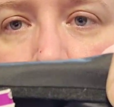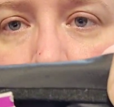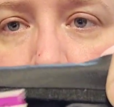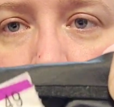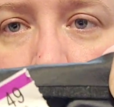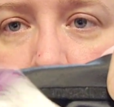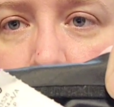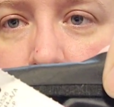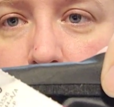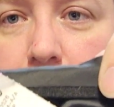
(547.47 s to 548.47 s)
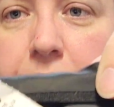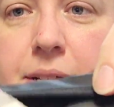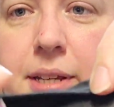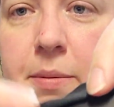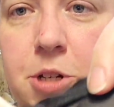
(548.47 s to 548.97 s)
it's kind of got like, oh, you
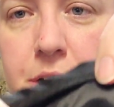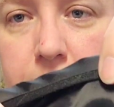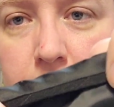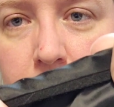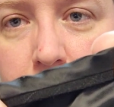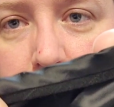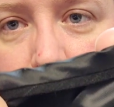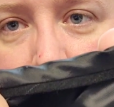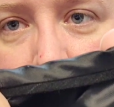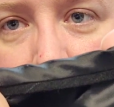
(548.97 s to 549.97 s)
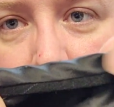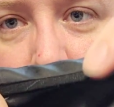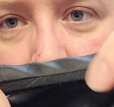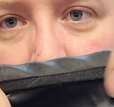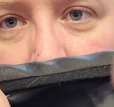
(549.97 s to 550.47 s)
can see how much it is. Kind of see
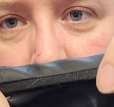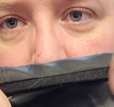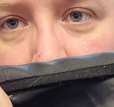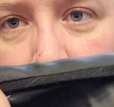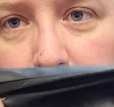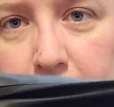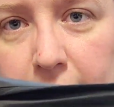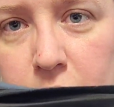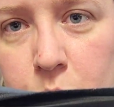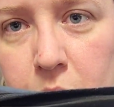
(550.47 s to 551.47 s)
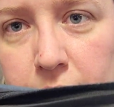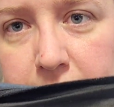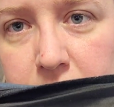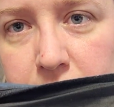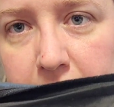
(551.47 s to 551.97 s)
like, it's got like some of the actual
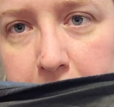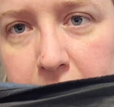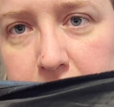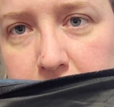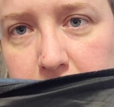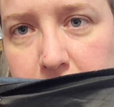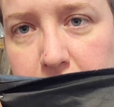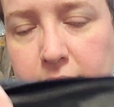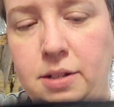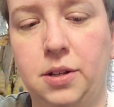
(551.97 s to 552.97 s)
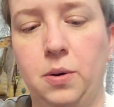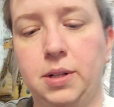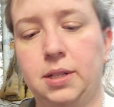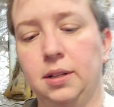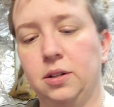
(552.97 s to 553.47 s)
vest fabric at the neck, so
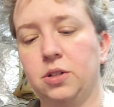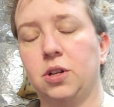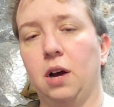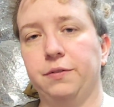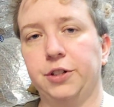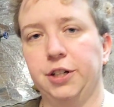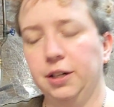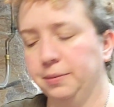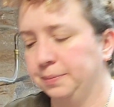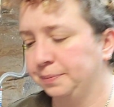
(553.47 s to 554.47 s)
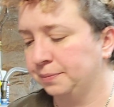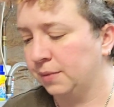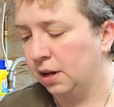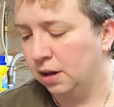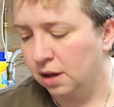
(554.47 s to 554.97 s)
it's a little softer.
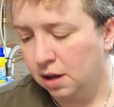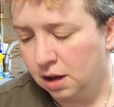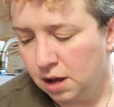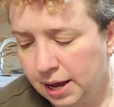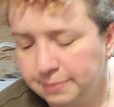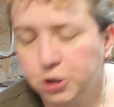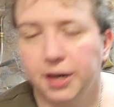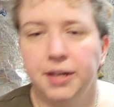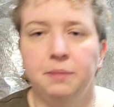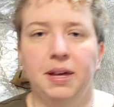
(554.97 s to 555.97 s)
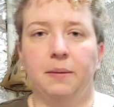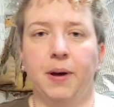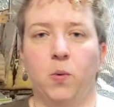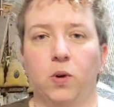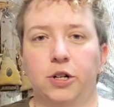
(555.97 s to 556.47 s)
I'm trying to make
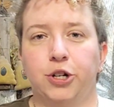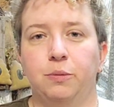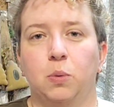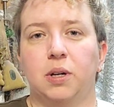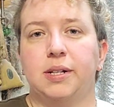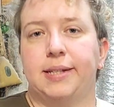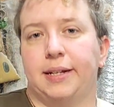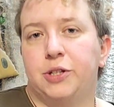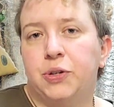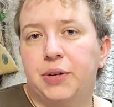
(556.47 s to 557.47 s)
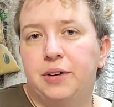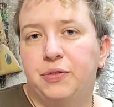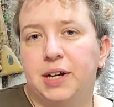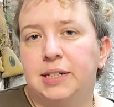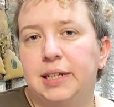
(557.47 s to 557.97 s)
my wardrobe more sensory
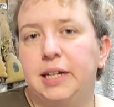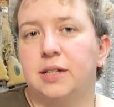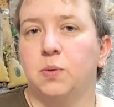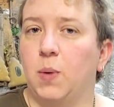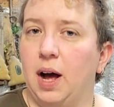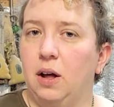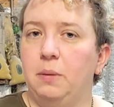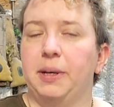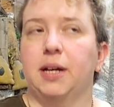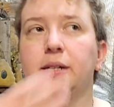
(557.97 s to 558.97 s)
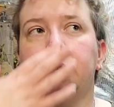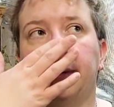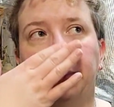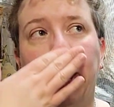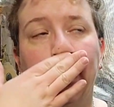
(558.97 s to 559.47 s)
friendly as well, because
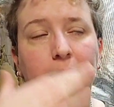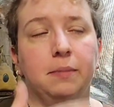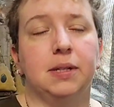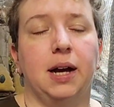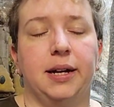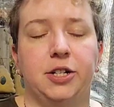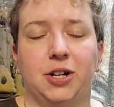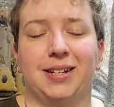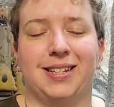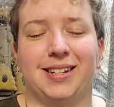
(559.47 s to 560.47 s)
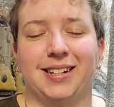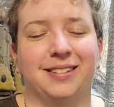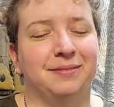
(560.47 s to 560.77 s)
sometimes I just